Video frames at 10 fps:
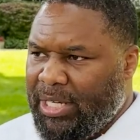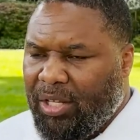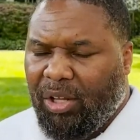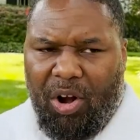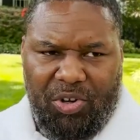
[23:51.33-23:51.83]

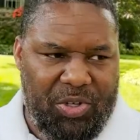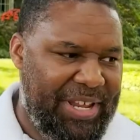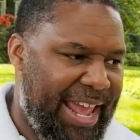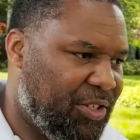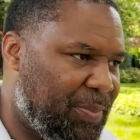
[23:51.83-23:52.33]
larger
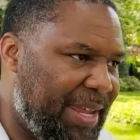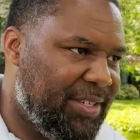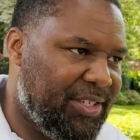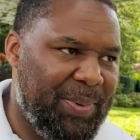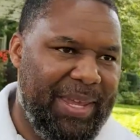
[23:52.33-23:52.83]
tax
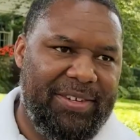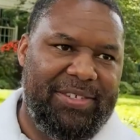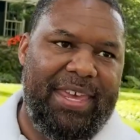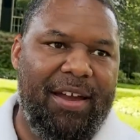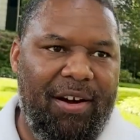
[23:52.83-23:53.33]
bases because
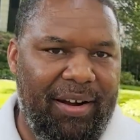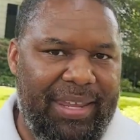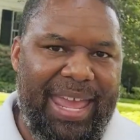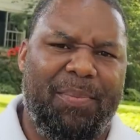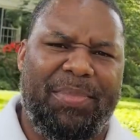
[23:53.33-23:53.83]
they are
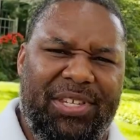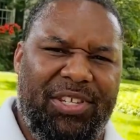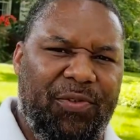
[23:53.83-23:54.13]
campuses